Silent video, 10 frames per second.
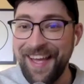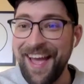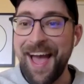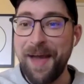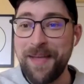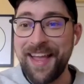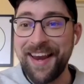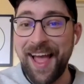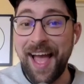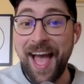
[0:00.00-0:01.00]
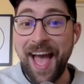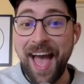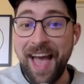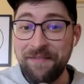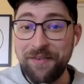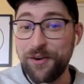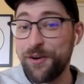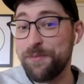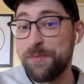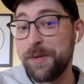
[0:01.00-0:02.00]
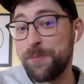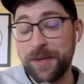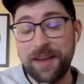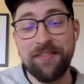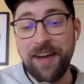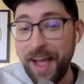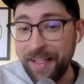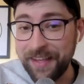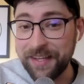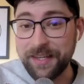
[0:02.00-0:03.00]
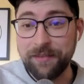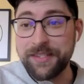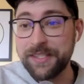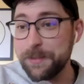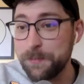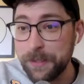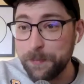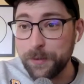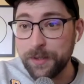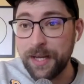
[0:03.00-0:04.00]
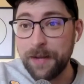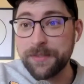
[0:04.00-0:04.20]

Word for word: It's up I mean, there. I've heard people get violent. I've seen people get uh-huh.